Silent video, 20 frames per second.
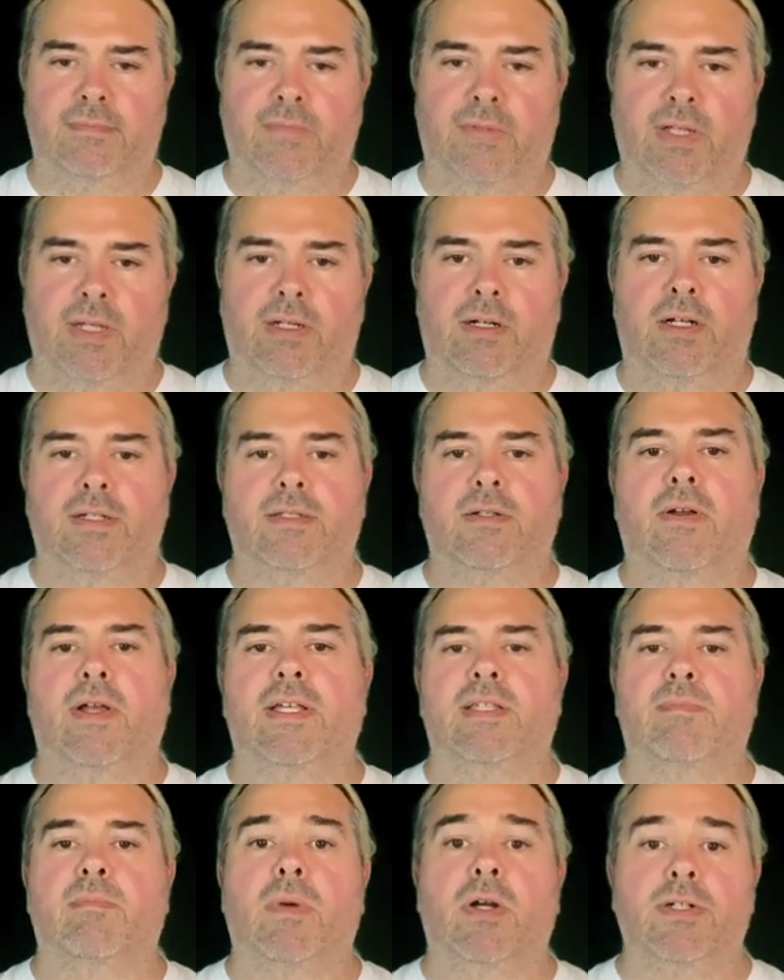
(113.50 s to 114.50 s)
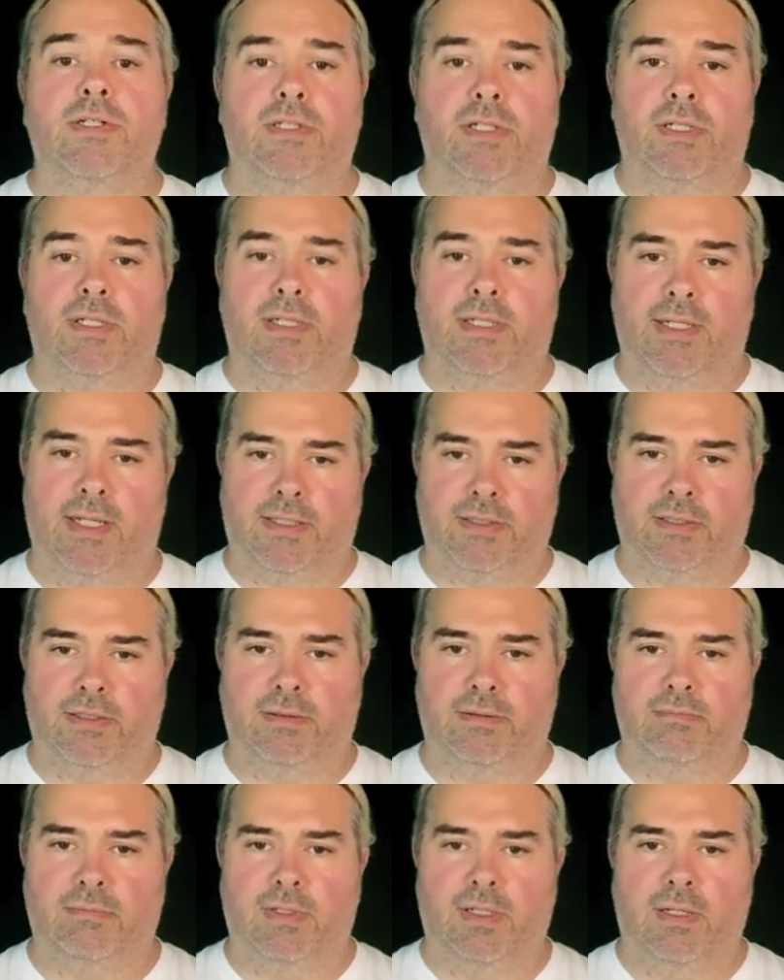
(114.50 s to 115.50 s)
It also has margin
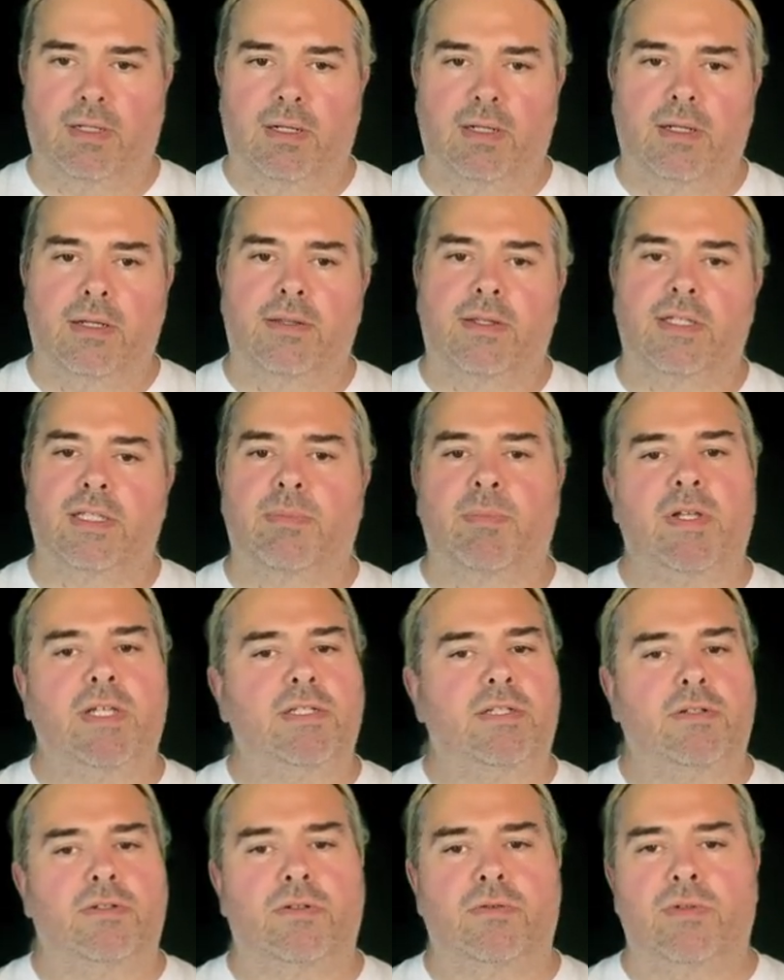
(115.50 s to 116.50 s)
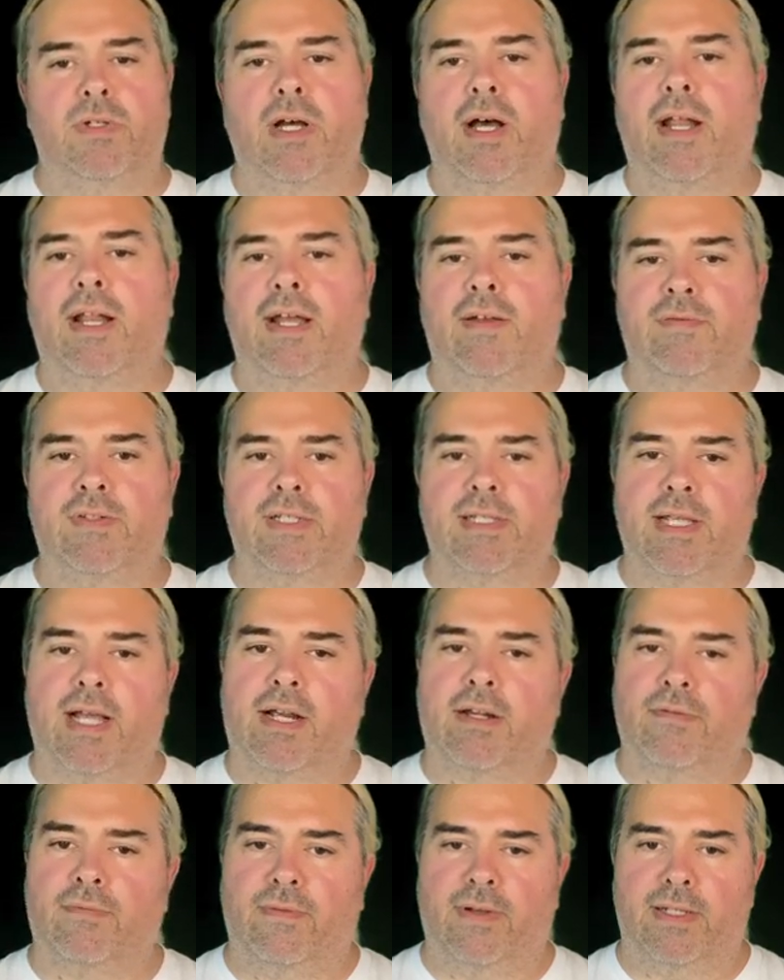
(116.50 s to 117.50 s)
detection. This means you do not have to
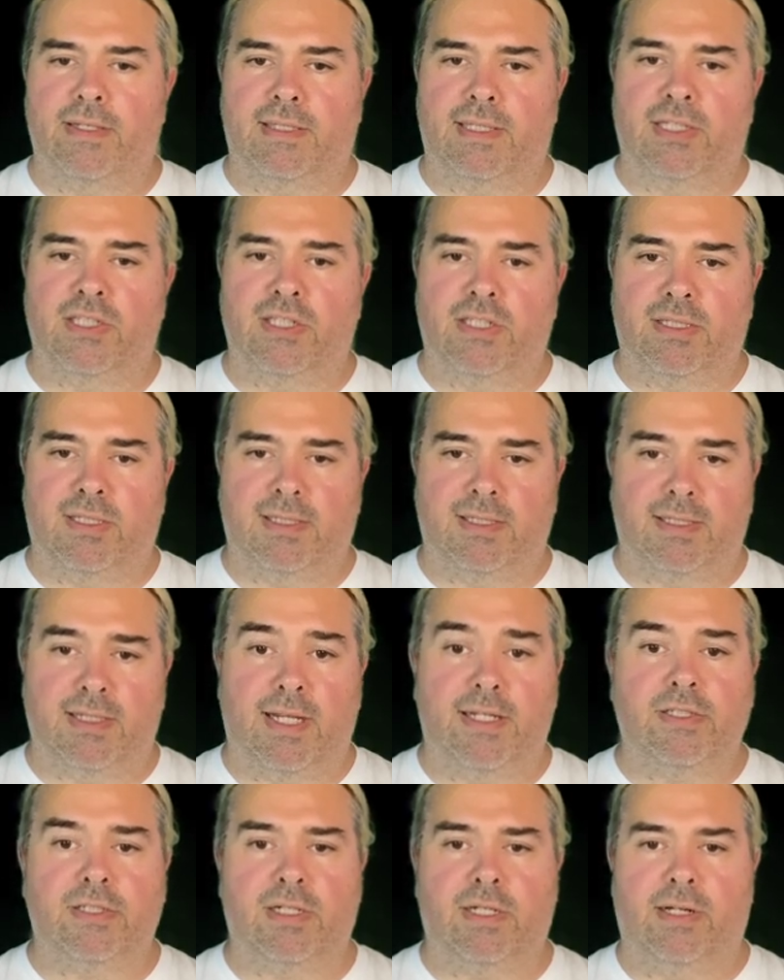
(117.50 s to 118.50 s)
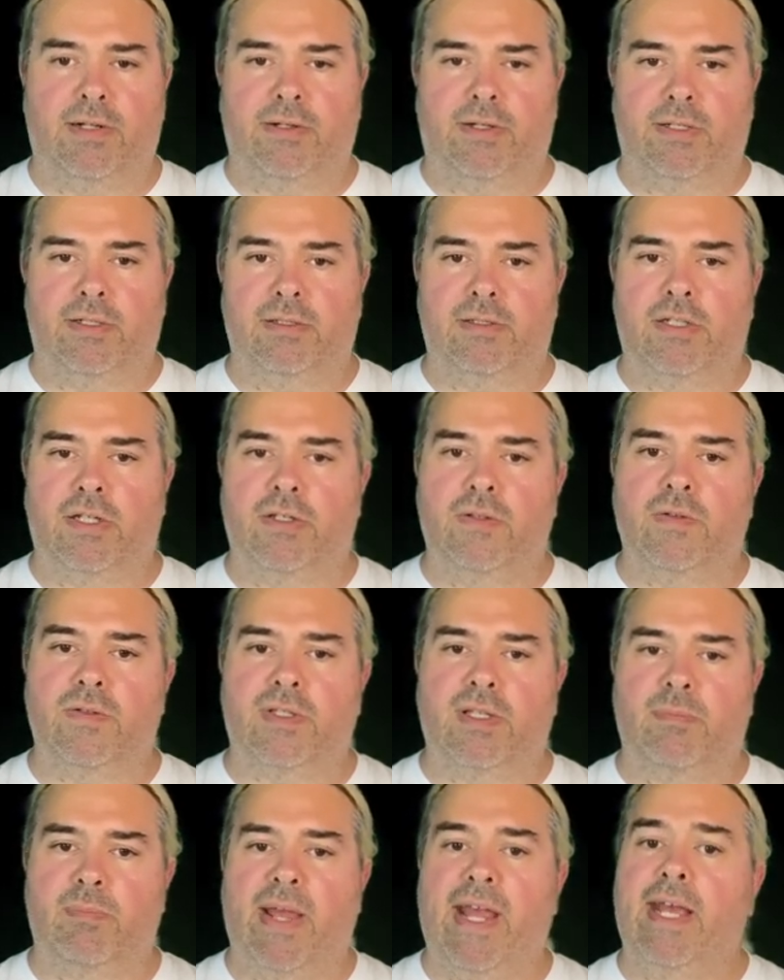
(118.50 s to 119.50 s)
sacrifice digitization area to use
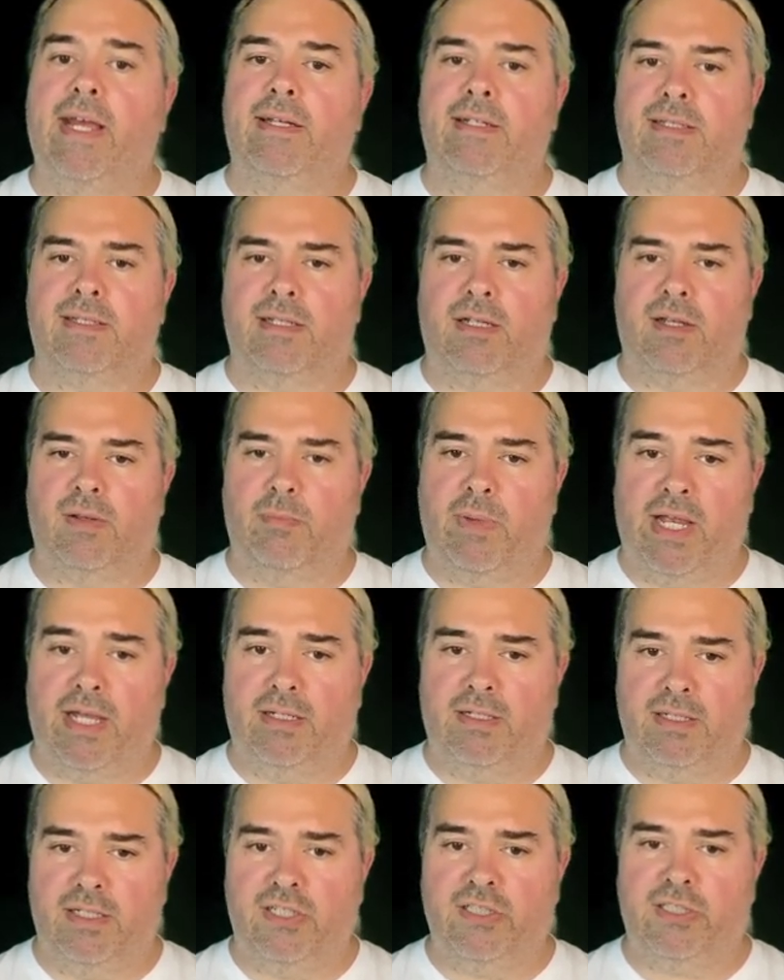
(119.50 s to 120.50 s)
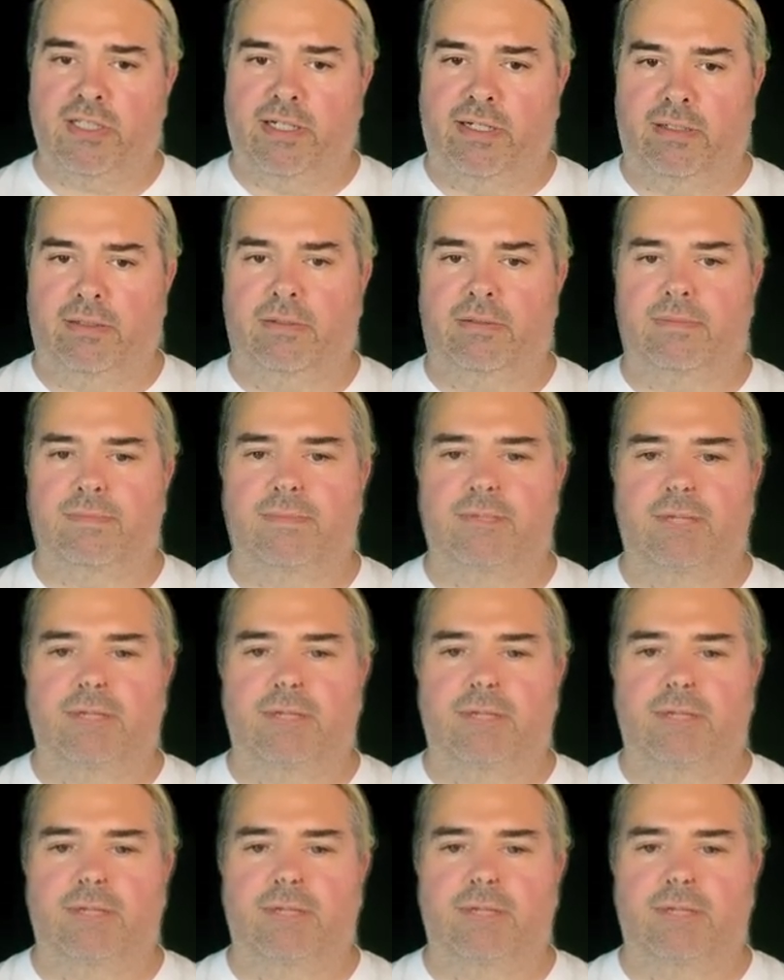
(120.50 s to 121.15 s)
the pen as a command initiator.